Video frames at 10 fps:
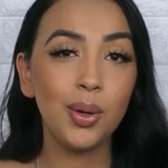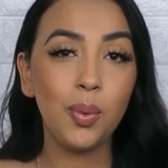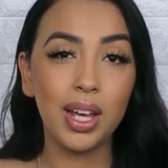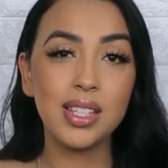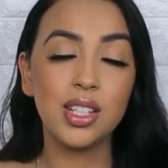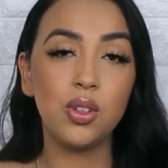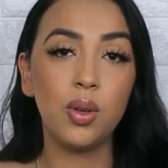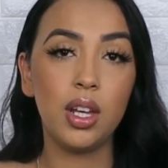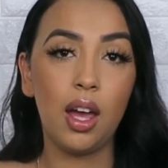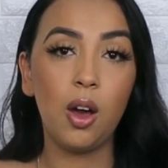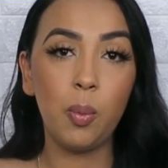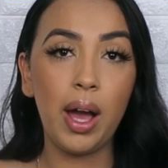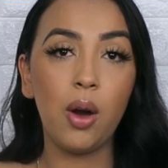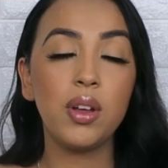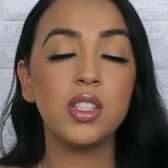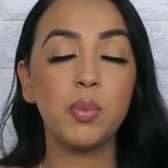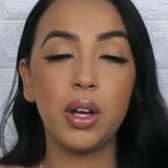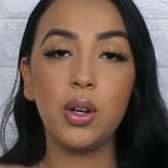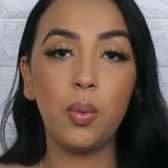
ways that you can help out and spread